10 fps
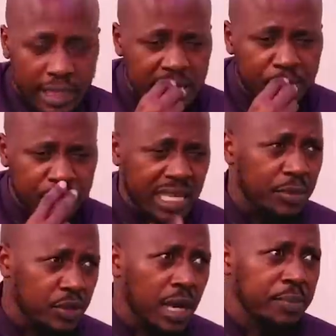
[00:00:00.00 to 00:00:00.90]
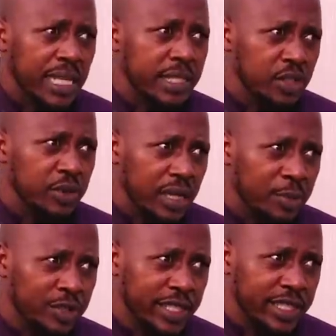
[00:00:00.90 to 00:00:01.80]
Like somebody say, I'm just
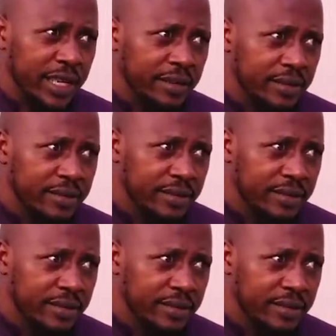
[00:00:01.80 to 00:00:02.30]
chewing. I'm not eating.